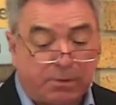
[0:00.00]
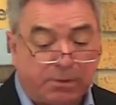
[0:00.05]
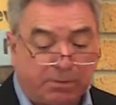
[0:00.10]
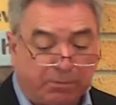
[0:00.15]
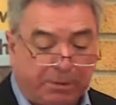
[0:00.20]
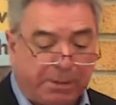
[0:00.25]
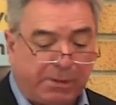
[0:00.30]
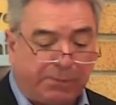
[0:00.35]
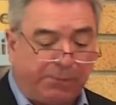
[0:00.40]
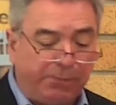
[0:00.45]

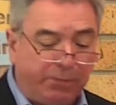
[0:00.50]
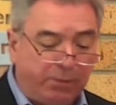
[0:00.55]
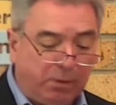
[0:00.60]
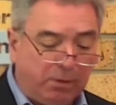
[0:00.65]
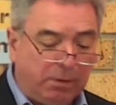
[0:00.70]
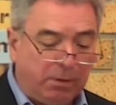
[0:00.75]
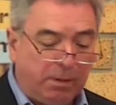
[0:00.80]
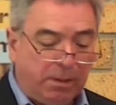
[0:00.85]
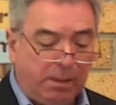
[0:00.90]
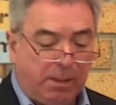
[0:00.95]
reach
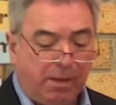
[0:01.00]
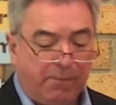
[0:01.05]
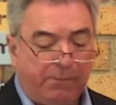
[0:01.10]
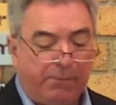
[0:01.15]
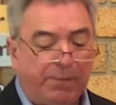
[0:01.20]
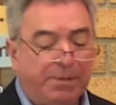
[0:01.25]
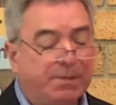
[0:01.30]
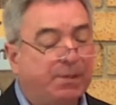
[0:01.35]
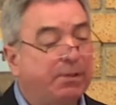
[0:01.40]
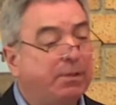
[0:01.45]
full
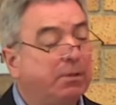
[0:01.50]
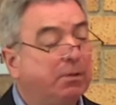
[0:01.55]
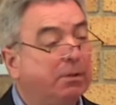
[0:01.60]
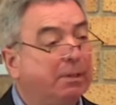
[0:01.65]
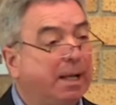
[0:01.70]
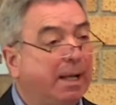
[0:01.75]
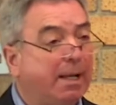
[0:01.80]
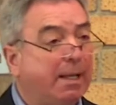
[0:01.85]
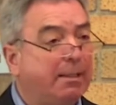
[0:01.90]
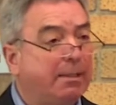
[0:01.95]

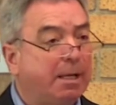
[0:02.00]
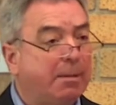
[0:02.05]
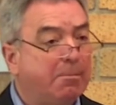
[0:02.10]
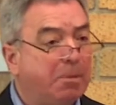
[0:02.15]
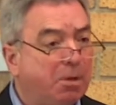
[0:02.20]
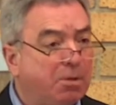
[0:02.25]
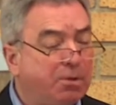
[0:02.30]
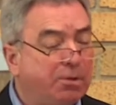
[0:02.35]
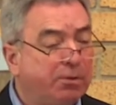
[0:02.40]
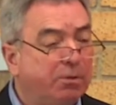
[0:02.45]
physical and
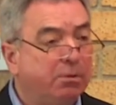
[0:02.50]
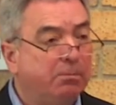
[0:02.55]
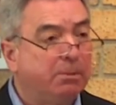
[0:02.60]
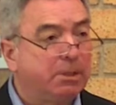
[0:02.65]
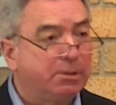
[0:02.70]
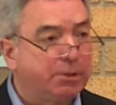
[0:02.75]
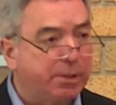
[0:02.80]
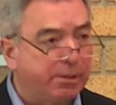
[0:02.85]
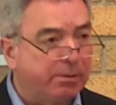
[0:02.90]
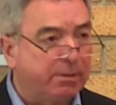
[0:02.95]
emotional
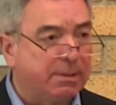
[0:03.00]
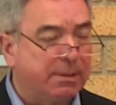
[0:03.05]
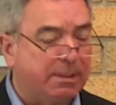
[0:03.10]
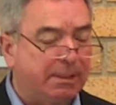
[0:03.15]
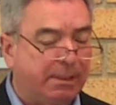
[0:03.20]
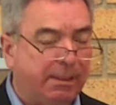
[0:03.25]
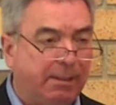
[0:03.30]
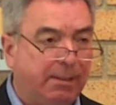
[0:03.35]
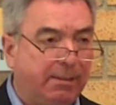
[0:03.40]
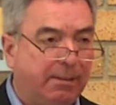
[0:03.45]

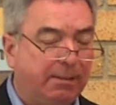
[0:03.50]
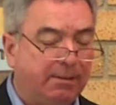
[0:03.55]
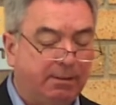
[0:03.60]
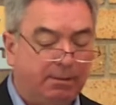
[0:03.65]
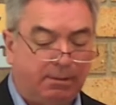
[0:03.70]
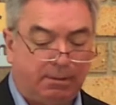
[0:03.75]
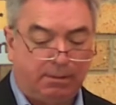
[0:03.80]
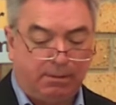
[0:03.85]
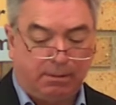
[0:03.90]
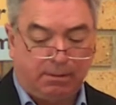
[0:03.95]
maturity,
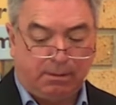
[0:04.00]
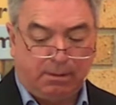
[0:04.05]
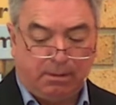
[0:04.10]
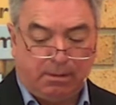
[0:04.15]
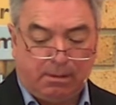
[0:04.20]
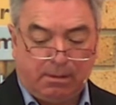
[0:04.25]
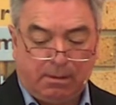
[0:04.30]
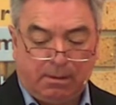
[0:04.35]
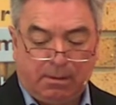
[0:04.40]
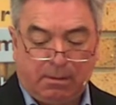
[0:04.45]

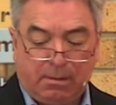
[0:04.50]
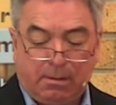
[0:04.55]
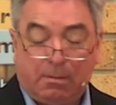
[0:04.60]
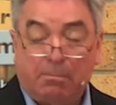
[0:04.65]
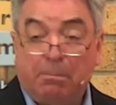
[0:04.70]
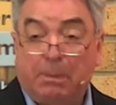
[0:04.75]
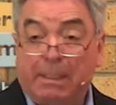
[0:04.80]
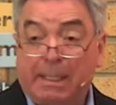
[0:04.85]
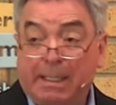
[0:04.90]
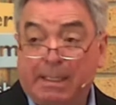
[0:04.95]

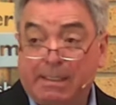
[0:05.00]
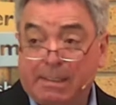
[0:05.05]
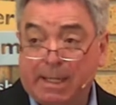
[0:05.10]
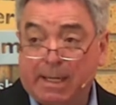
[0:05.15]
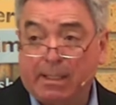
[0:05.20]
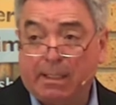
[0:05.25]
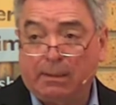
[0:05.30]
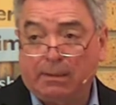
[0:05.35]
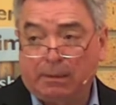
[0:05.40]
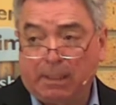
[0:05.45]
but it can
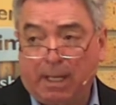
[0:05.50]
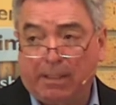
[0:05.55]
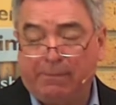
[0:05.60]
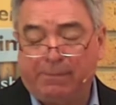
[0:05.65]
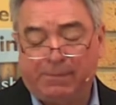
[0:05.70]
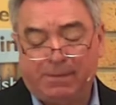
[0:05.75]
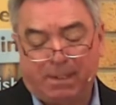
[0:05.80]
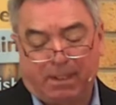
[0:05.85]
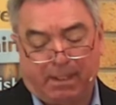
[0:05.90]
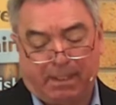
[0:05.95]
take a
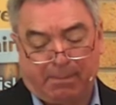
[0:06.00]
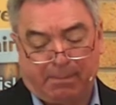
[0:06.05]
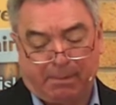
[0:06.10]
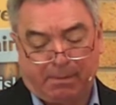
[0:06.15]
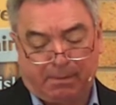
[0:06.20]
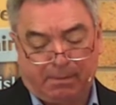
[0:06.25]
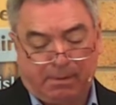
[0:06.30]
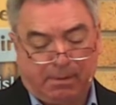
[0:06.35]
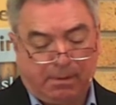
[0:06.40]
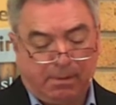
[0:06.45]
lifetime
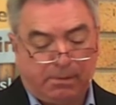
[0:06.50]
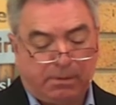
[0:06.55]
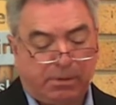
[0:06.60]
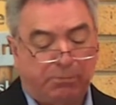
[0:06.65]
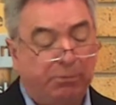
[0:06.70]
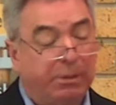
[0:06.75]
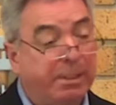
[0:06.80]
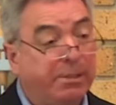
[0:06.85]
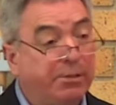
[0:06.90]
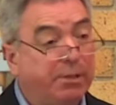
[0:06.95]

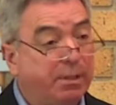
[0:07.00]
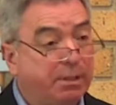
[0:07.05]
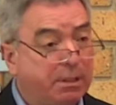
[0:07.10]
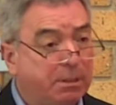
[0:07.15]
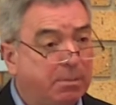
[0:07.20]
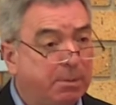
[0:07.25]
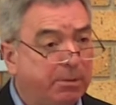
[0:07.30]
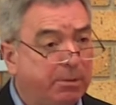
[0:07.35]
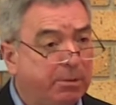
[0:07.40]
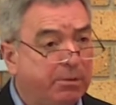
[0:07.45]
to reach
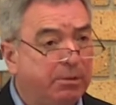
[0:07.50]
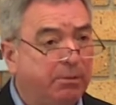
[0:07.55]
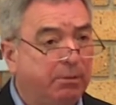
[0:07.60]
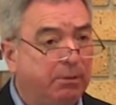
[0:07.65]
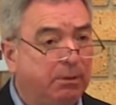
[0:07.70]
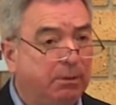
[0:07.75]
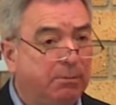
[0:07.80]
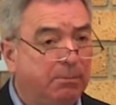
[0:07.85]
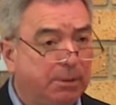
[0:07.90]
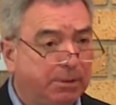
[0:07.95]

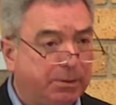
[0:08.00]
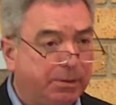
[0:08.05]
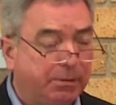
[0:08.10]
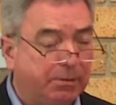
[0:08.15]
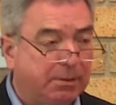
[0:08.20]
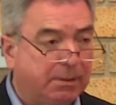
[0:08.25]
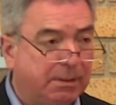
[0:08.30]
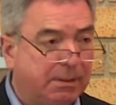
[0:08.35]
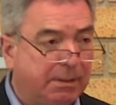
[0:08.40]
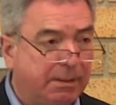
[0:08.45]
spiritual
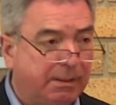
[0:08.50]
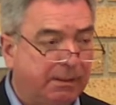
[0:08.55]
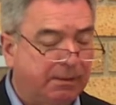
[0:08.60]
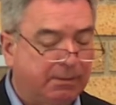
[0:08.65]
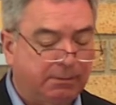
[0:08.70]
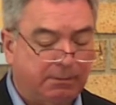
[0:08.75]
maturity.